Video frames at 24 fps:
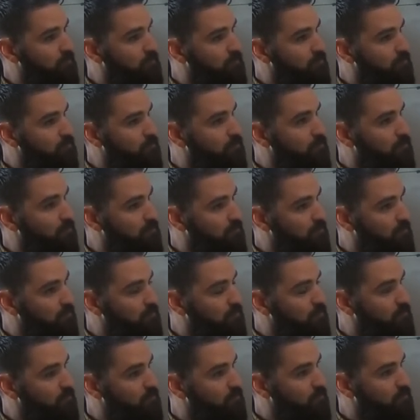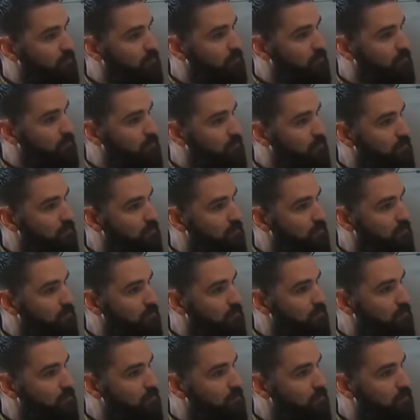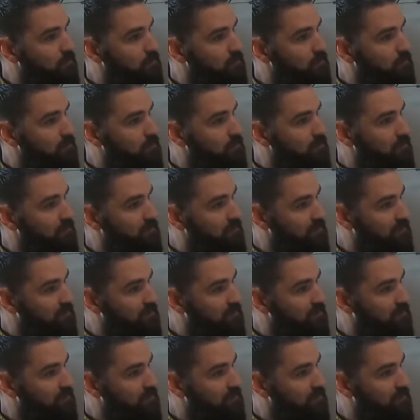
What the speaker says: (not speaking)